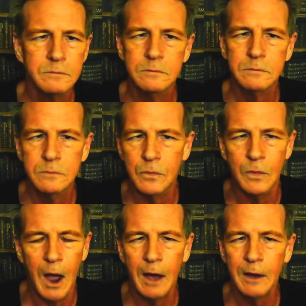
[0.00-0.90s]

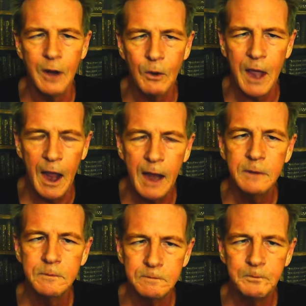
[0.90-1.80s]
Well, okay,
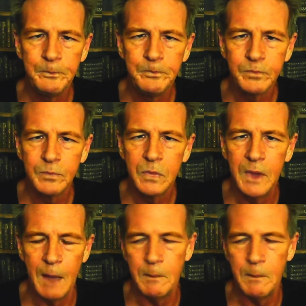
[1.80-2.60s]
that